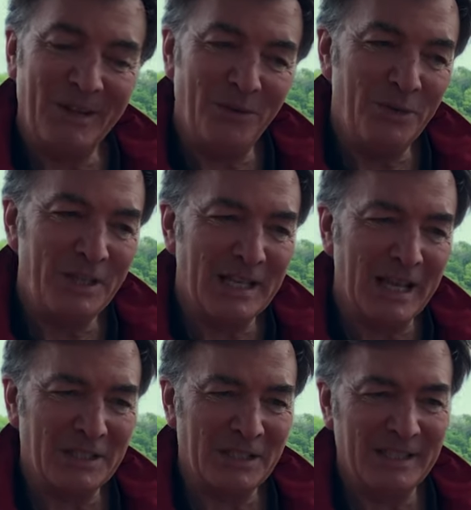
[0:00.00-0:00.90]
all these
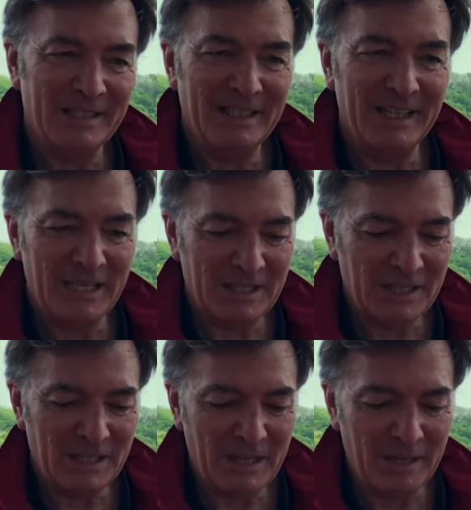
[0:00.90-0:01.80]

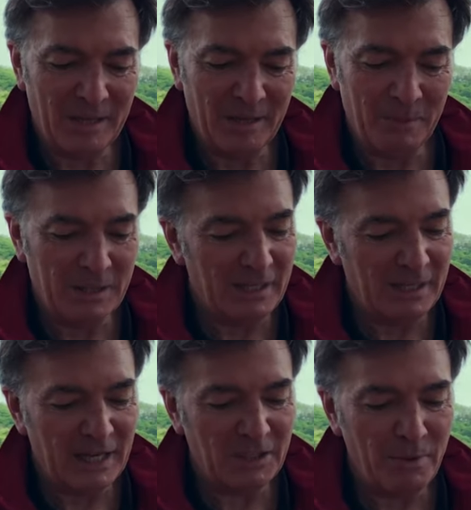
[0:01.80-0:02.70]
particularly the
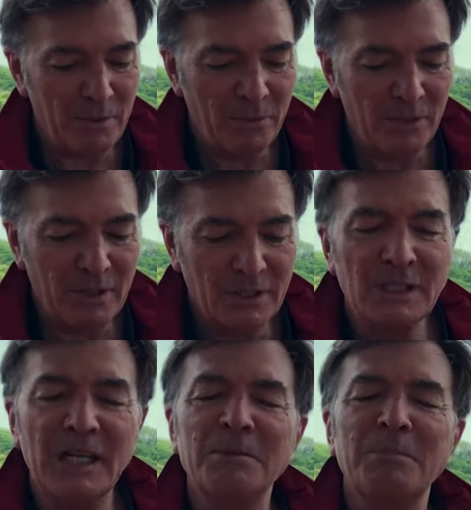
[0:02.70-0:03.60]
last month
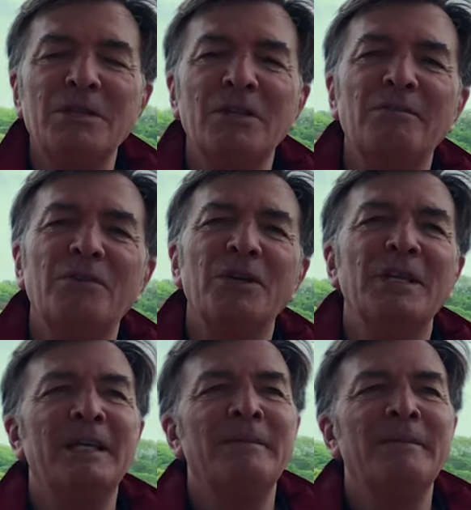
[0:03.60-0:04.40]
since it has been null and void,